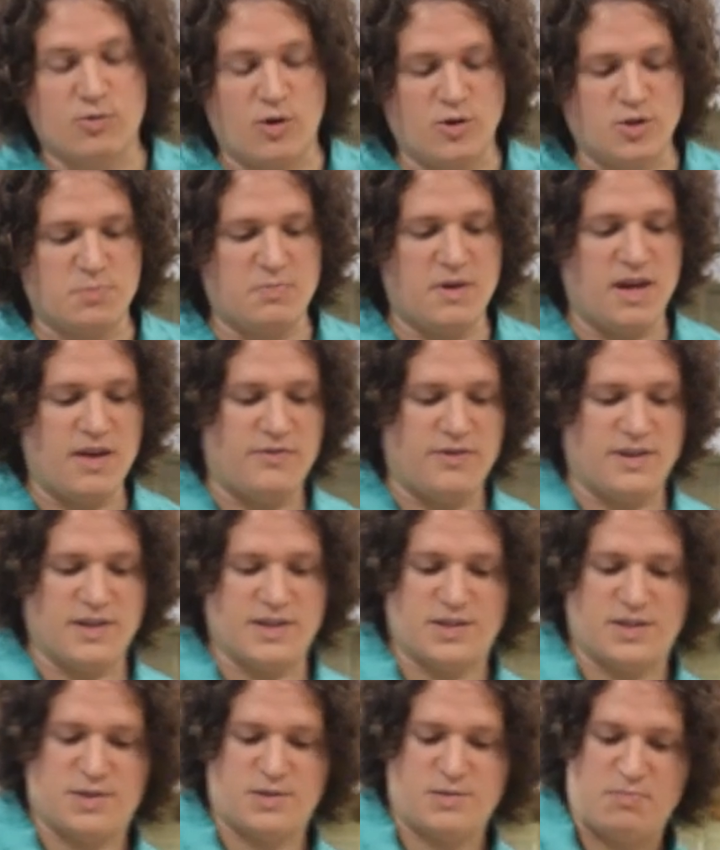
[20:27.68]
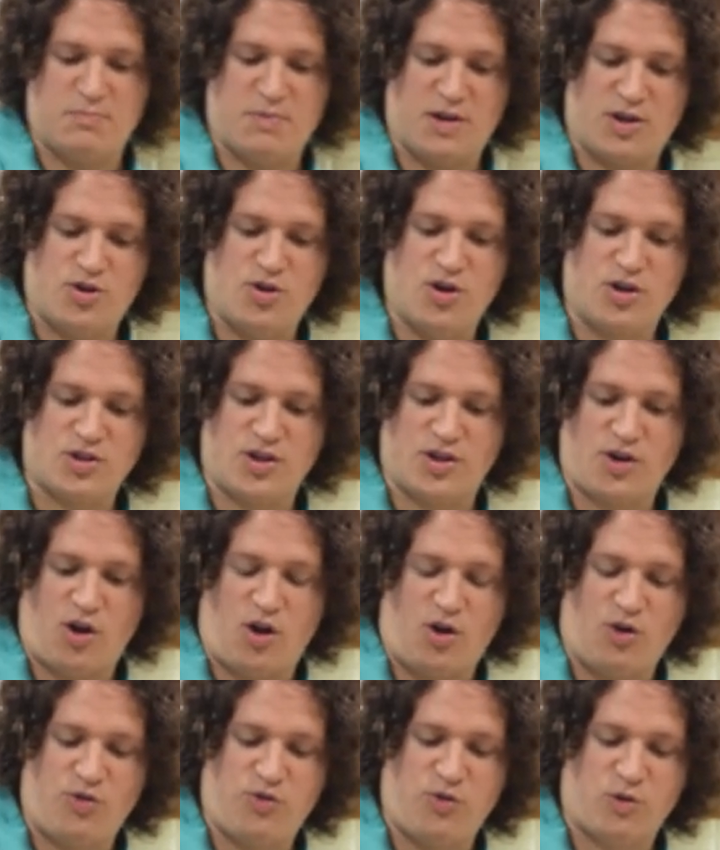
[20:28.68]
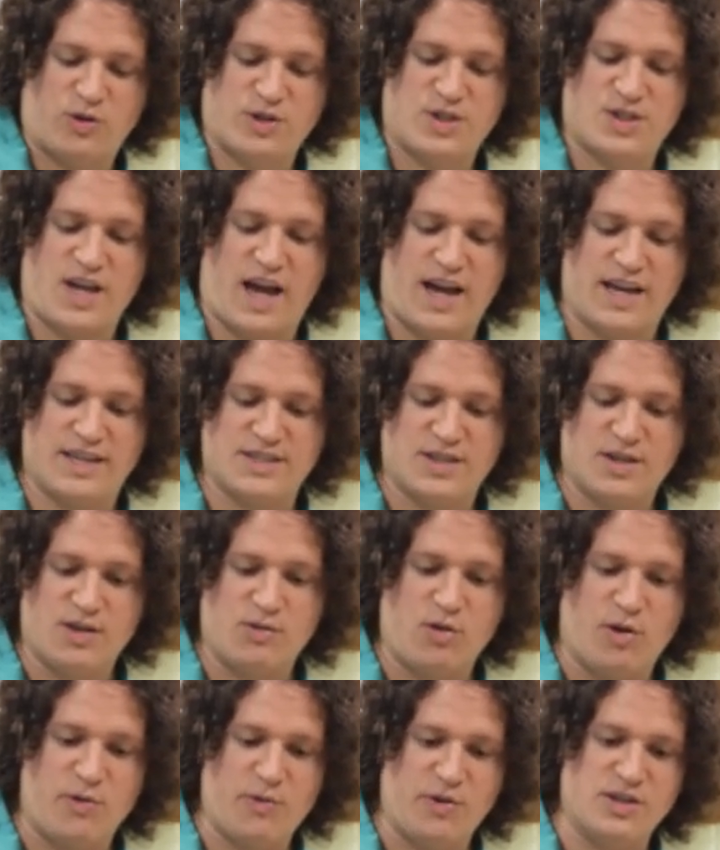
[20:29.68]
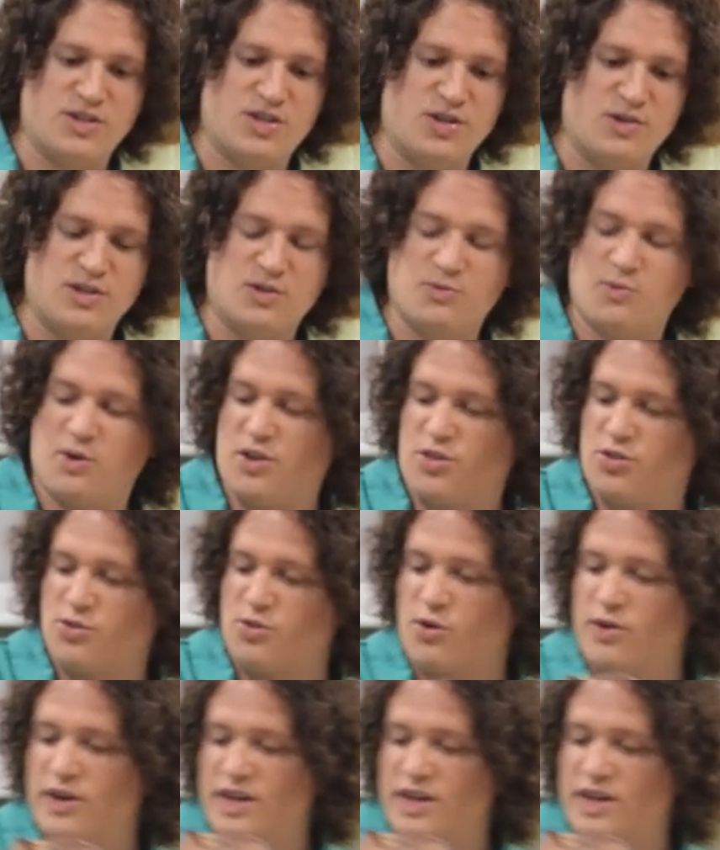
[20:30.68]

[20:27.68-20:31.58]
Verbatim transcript: roast beef has been cooked on all four sides, what we want to do is we want to throw